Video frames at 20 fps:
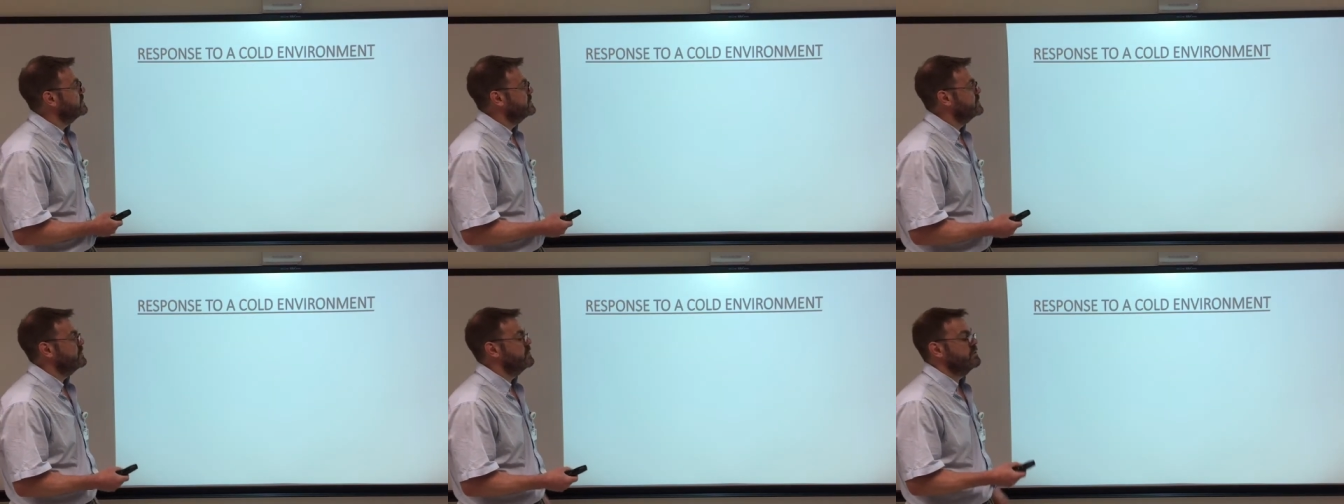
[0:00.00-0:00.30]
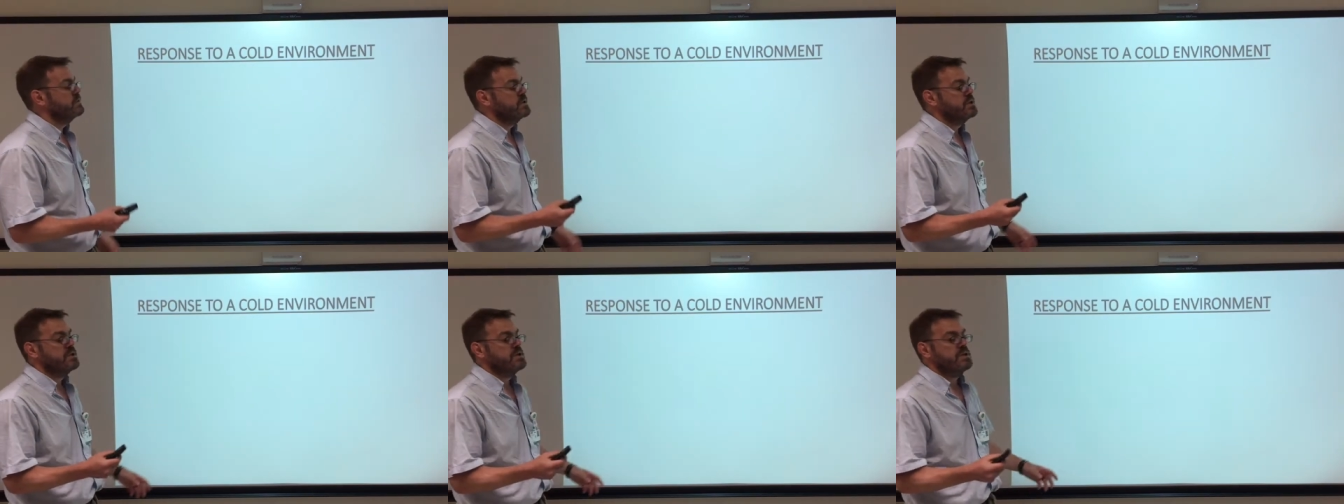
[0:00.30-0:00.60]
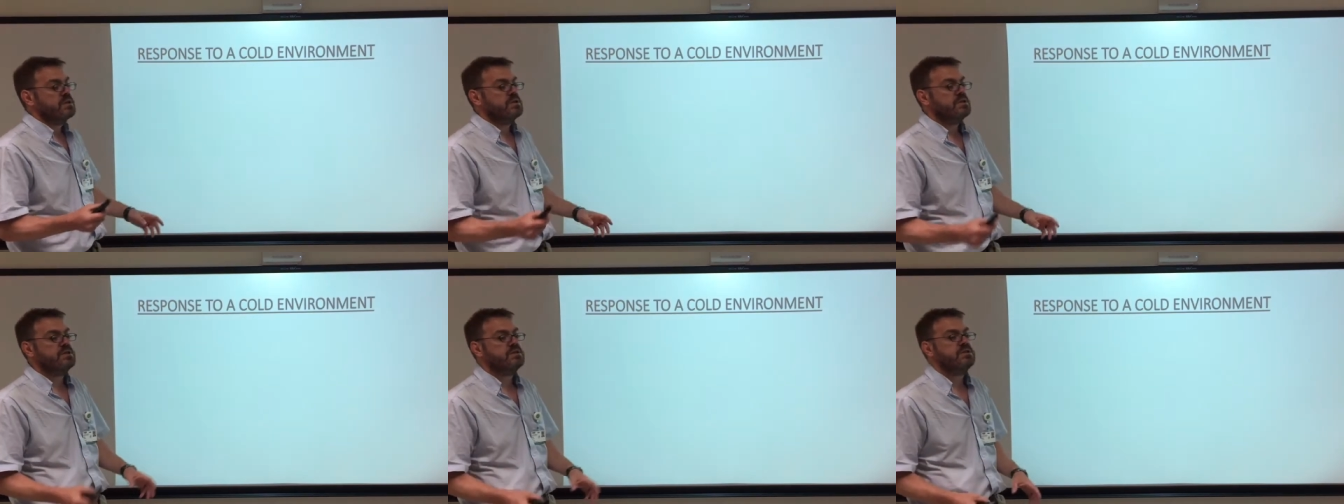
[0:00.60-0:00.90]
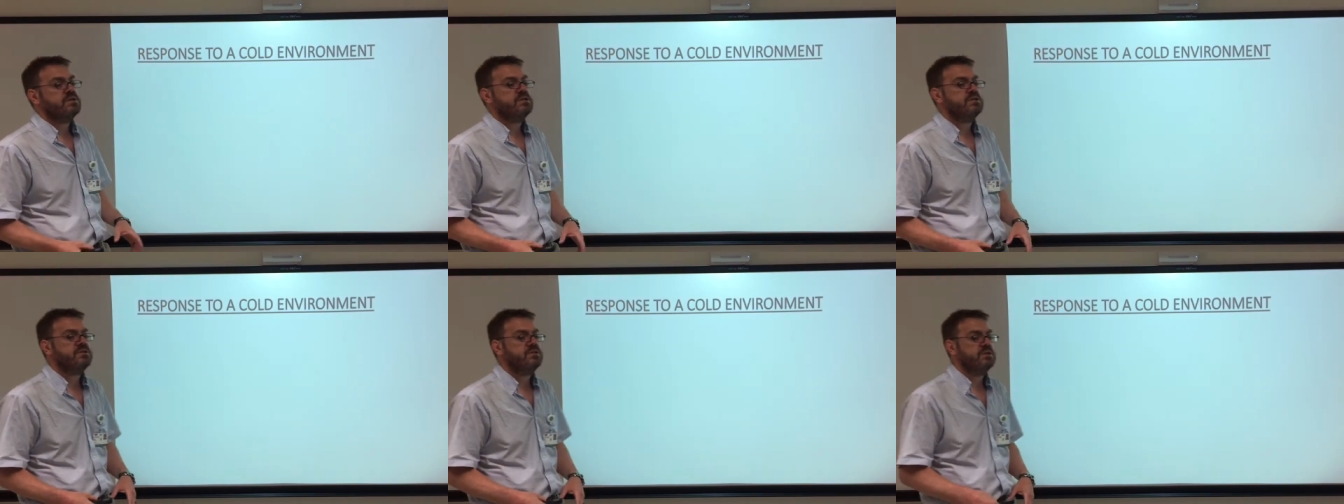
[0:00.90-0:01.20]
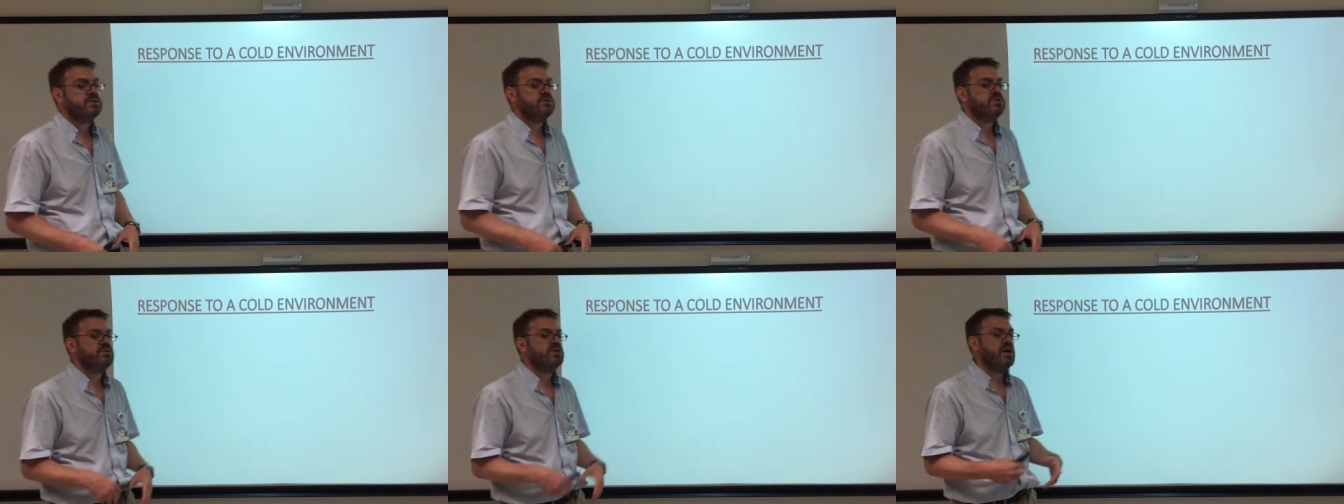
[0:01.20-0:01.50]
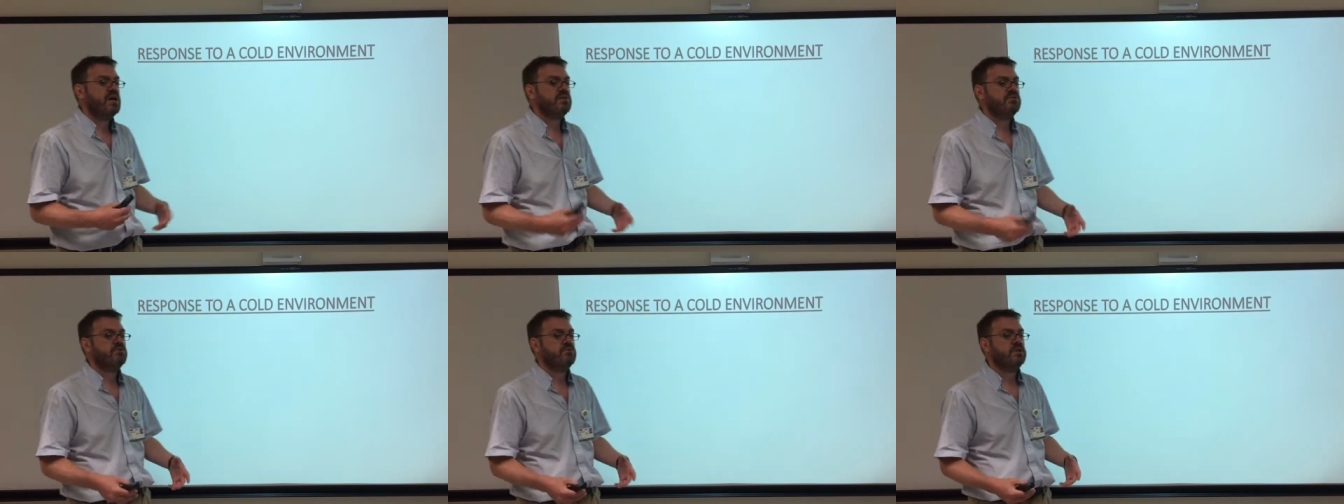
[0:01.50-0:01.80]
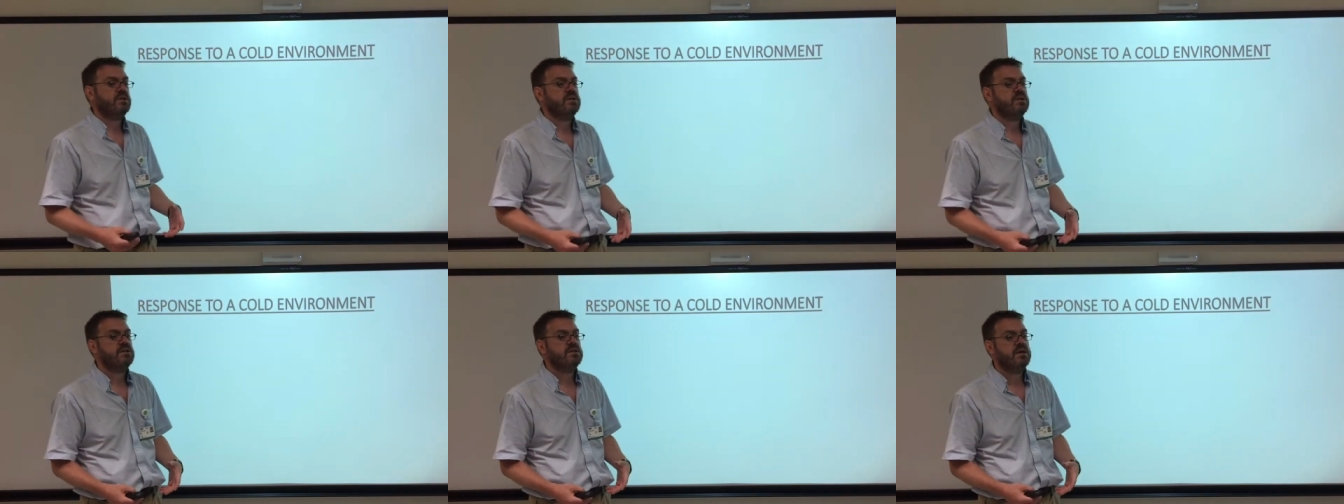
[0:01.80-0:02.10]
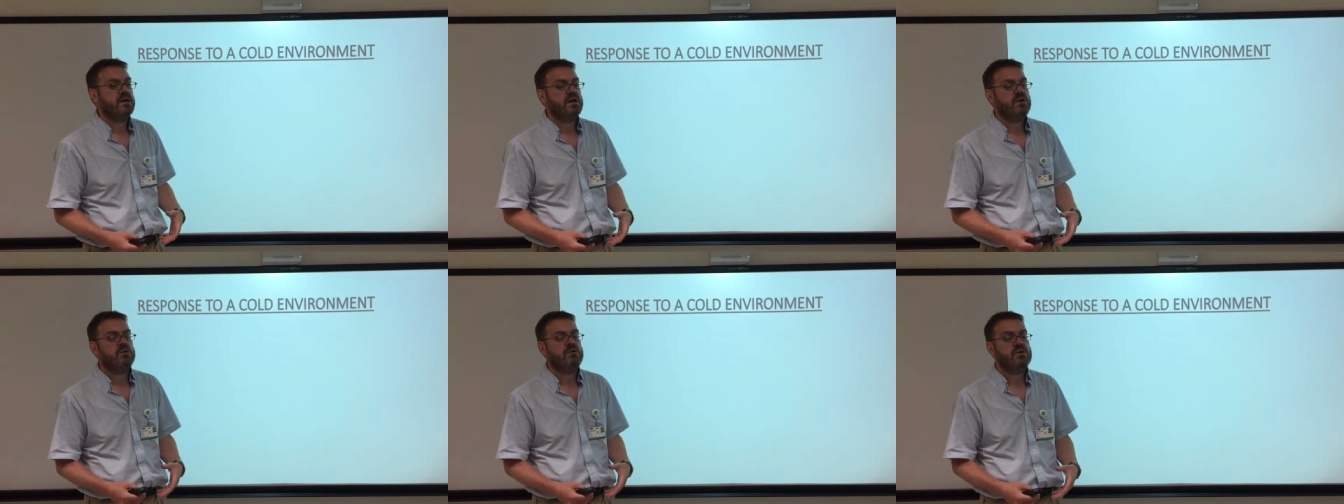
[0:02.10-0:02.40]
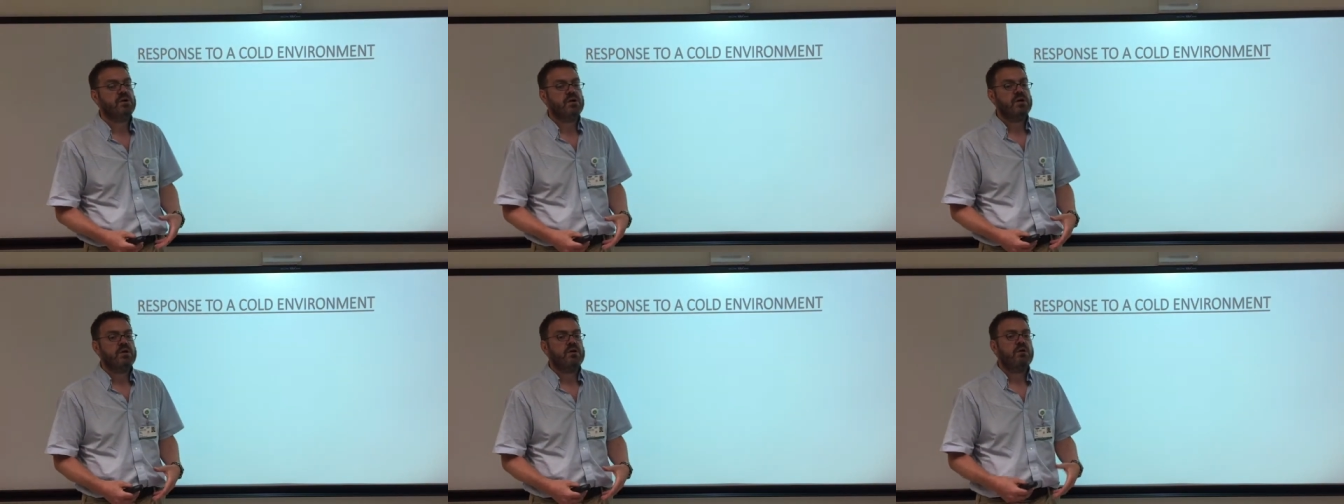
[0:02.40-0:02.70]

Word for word: so this is just generally now